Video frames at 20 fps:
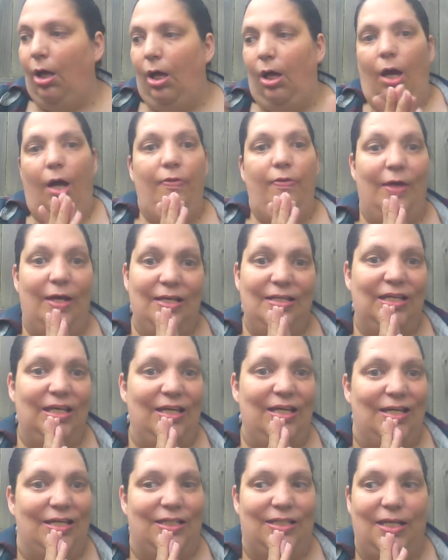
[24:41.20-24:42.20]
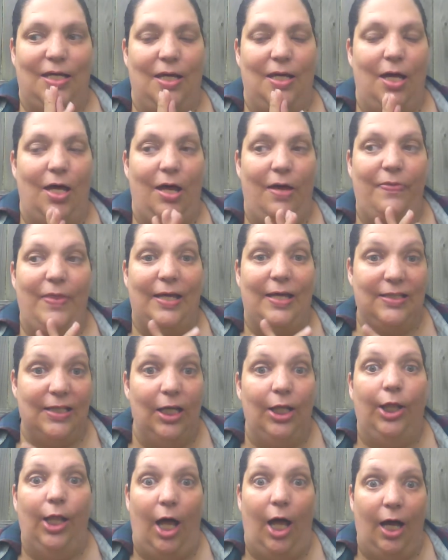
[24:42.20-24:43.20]
And that is it. That's a
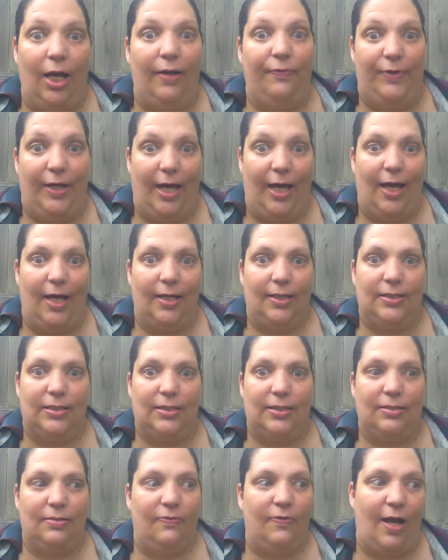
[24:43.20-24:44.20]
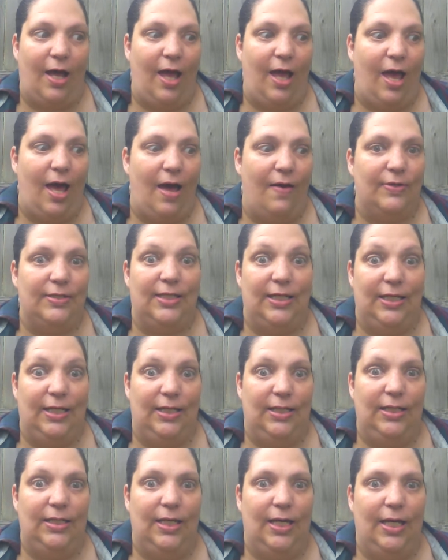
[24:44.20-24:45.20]
lot of decks that I have as
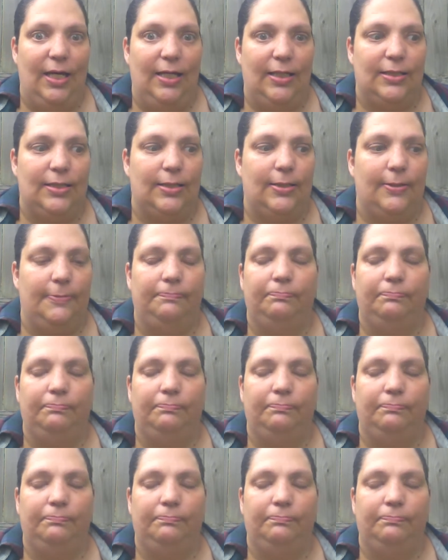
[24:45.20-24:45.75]
indie decks.